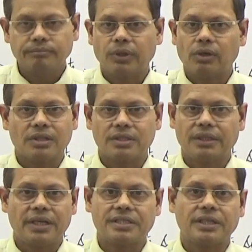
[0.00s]
because
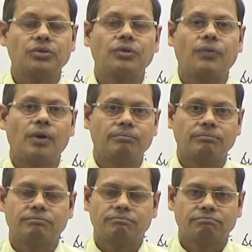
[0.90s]
there is a uniform
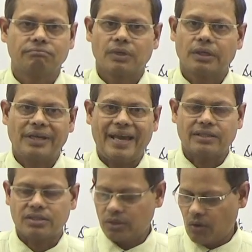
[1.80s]

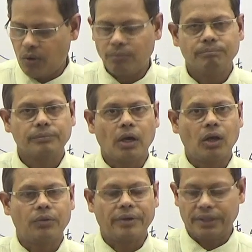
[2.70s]
tax law
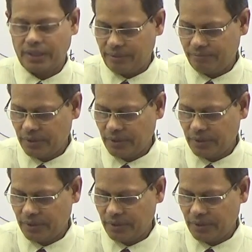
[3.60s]
all over India,